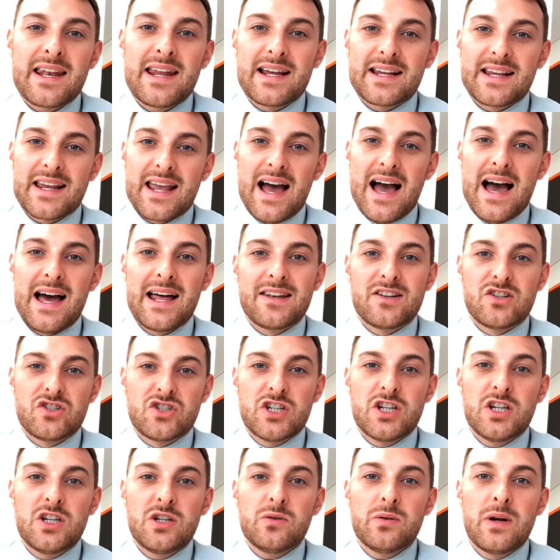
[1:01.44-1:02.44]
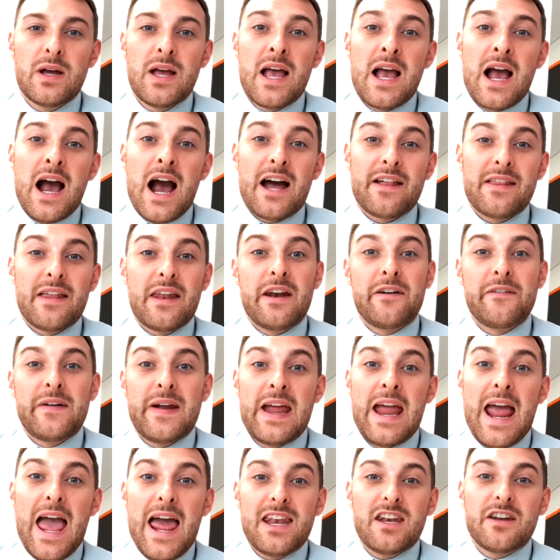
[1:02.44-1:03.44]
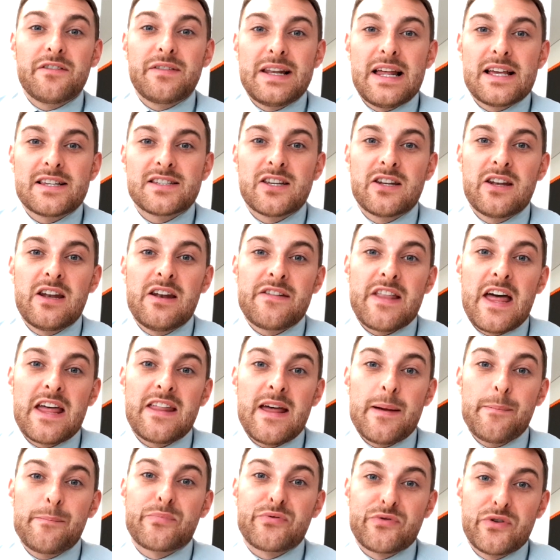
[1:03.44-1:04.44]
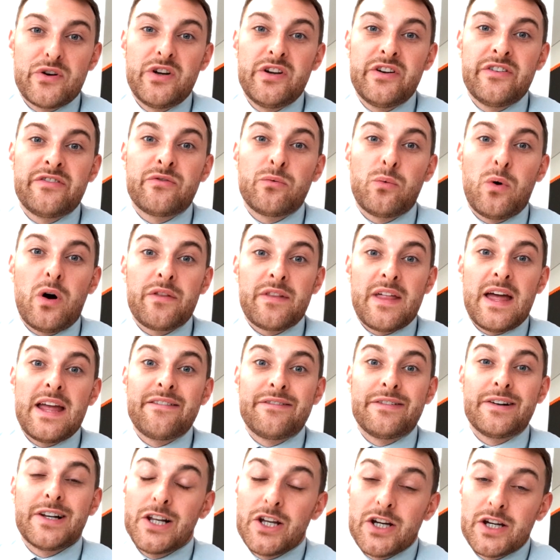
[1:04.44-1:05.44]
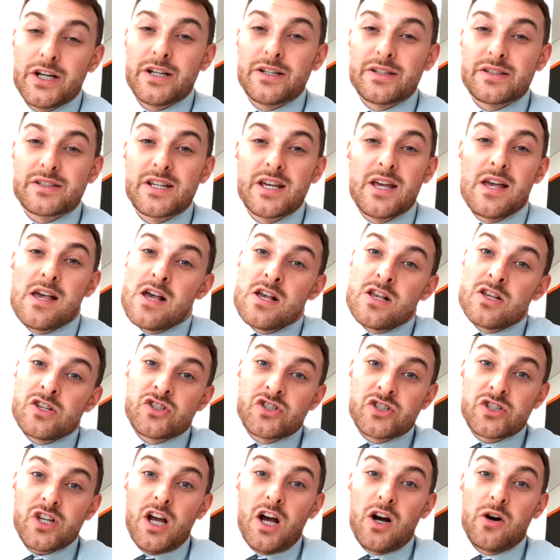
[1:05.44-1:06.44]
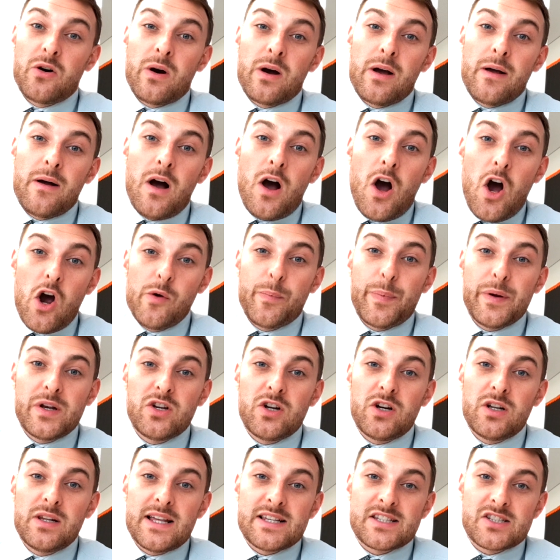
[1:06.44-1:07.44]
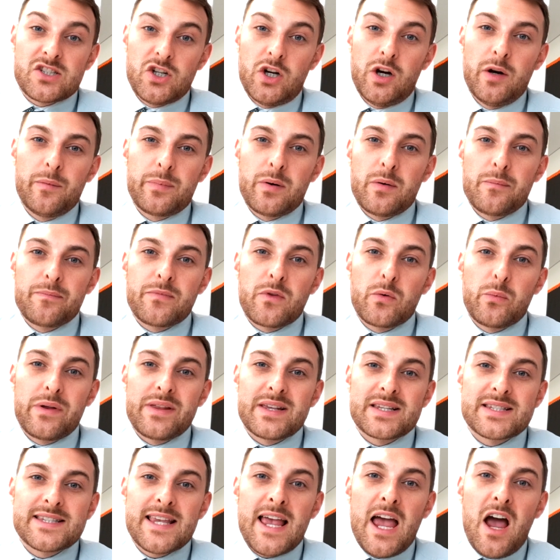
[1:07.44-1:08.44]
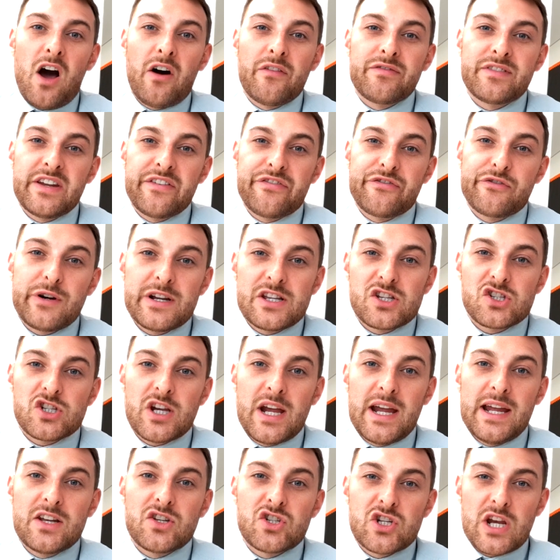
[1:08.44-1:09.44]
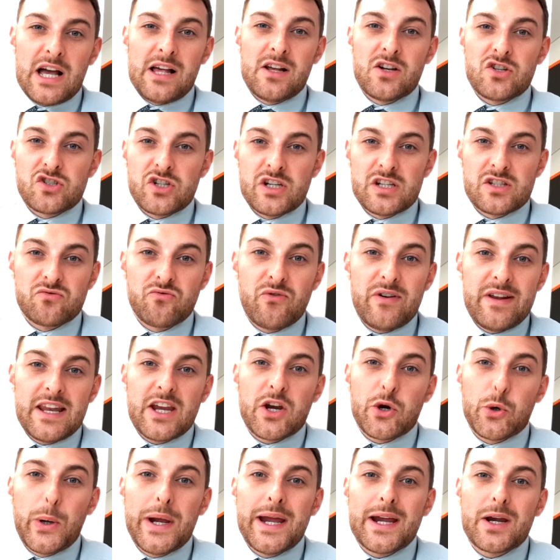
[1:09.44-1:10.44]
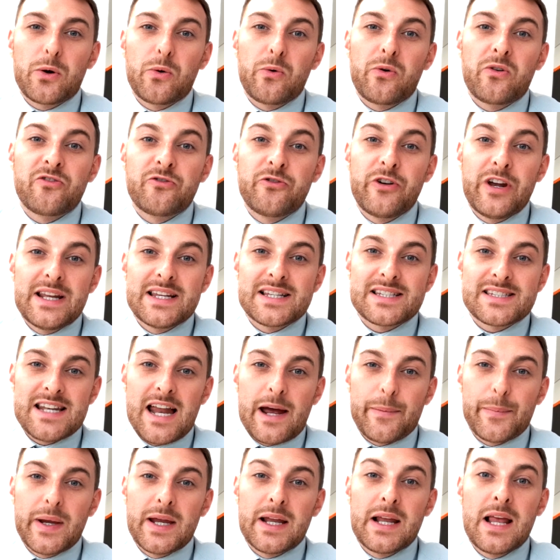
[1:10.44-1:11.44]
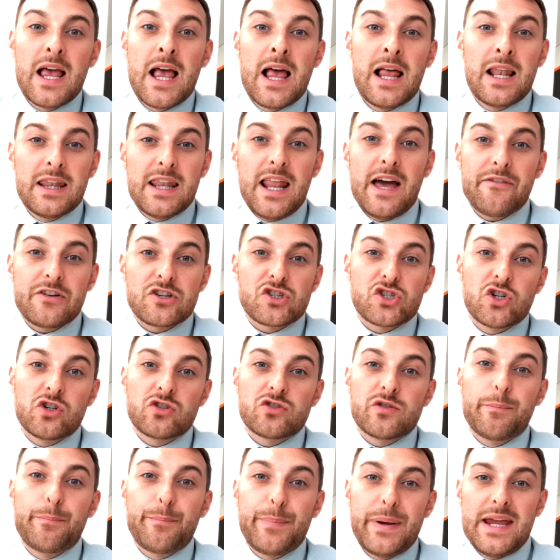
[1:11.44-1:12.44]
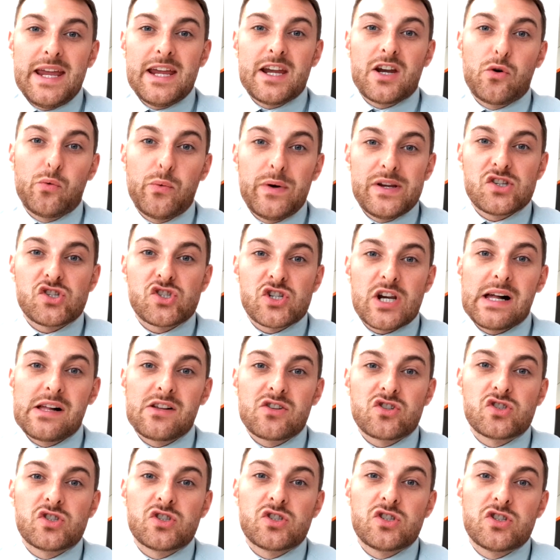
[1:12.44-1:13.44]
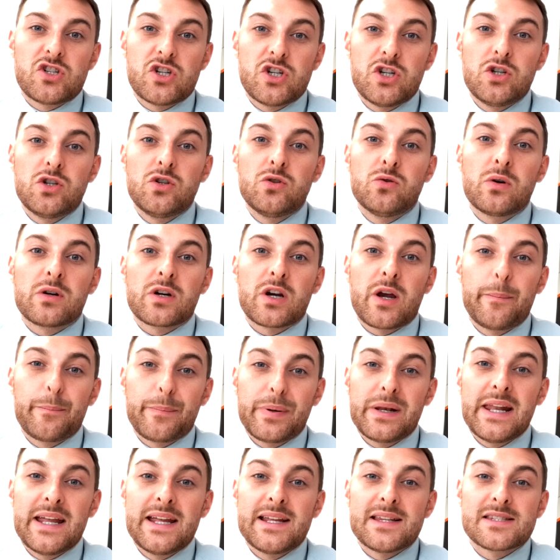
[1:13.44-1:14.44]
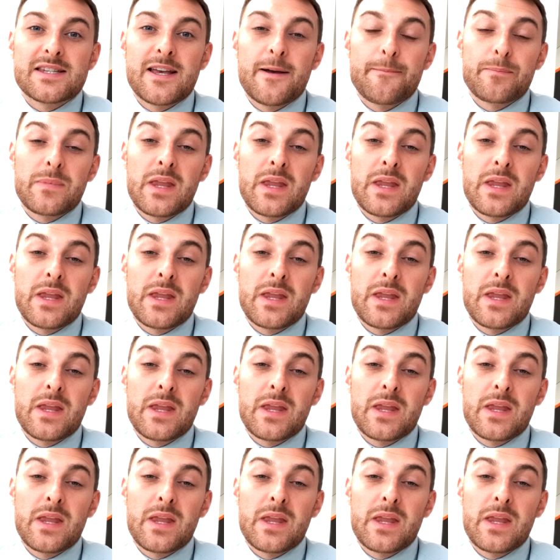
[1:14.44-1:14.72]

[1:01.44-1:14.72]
and can't do, and then at the end of a lesson they then prove what they've learned. So open your lesson up with a set of differentiated challenges, really quick, really snappy. Let the children pick which challenge to complete.